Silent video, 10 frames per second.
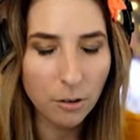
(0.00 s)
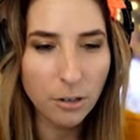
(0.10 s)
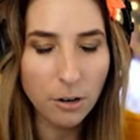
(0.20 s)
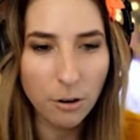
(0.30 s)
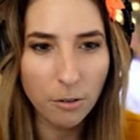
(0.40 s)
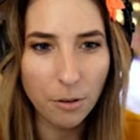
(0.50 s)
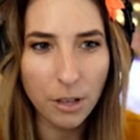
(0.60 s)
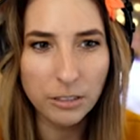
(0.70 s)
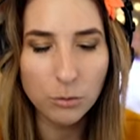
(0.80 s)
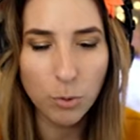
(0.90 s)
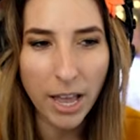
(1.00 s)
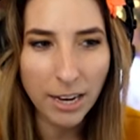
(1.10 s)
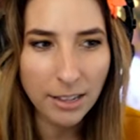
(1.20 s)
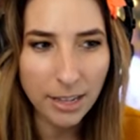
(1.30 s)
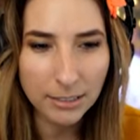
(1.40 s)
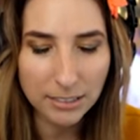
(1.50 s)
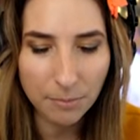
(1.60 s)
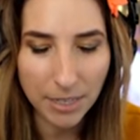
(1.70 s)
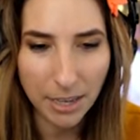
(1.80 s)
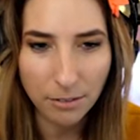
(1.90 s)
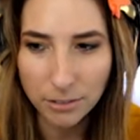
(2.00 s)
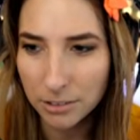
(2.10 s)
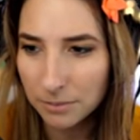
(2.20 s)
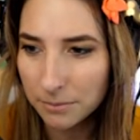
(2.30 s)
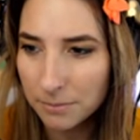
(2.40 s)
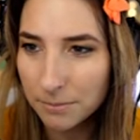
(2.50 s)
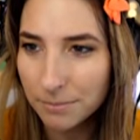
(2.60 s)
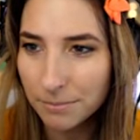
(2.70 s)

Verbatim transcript: no, no, no, the, it's red and then something else. Oh,